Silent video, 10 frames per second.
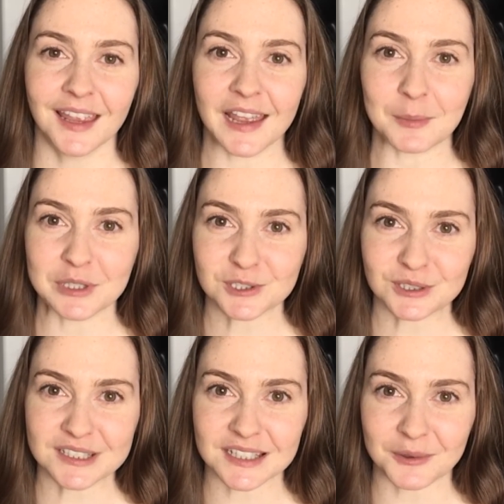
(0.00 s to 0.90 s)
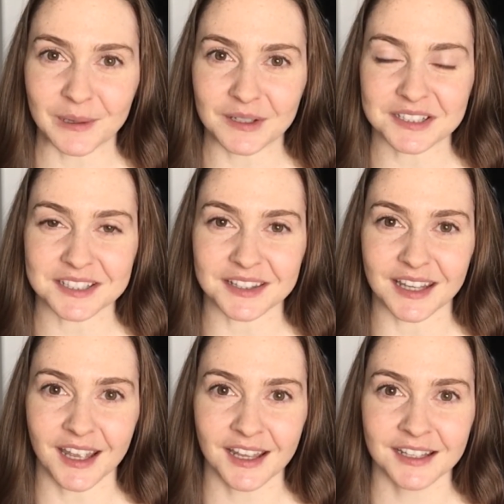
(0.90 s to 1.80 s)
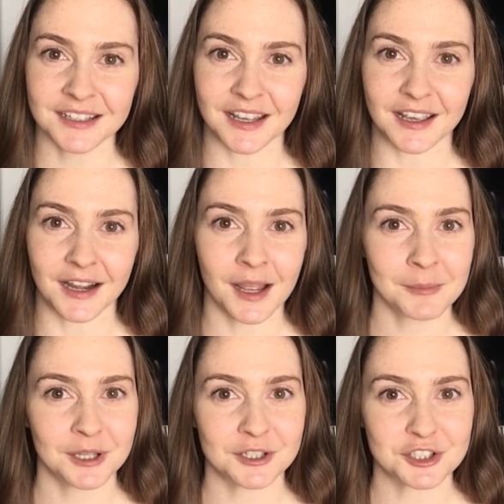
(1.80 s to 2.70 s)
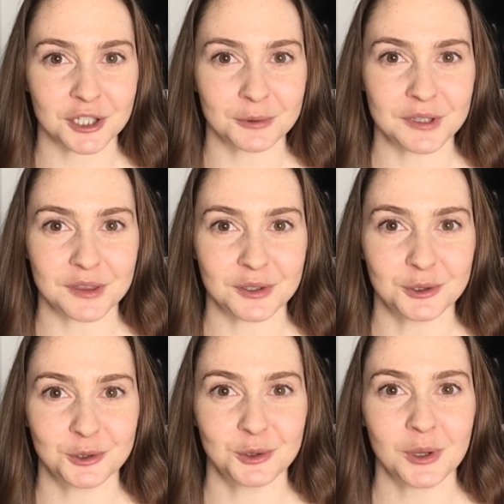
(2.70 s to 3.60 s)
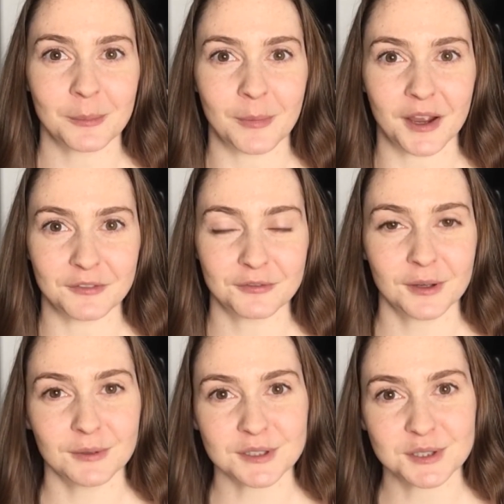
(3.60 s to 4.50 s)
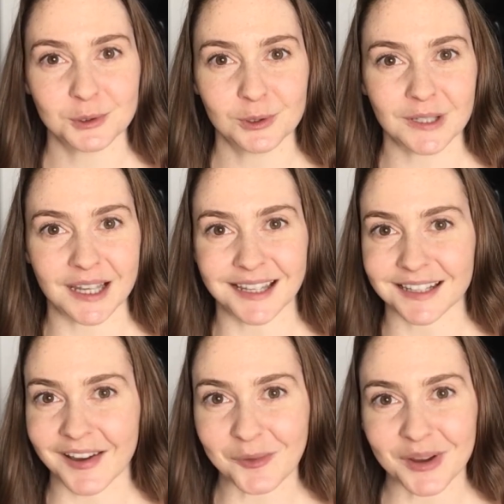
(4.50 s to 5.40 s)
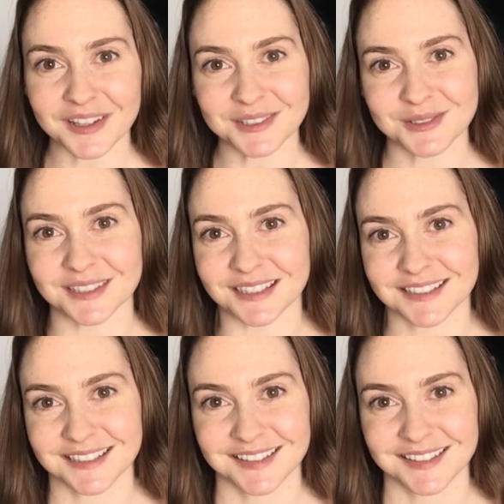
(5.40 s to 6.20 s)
And be sure to stick around until the end, and I'm going to share with you my favorite tool and how I use it.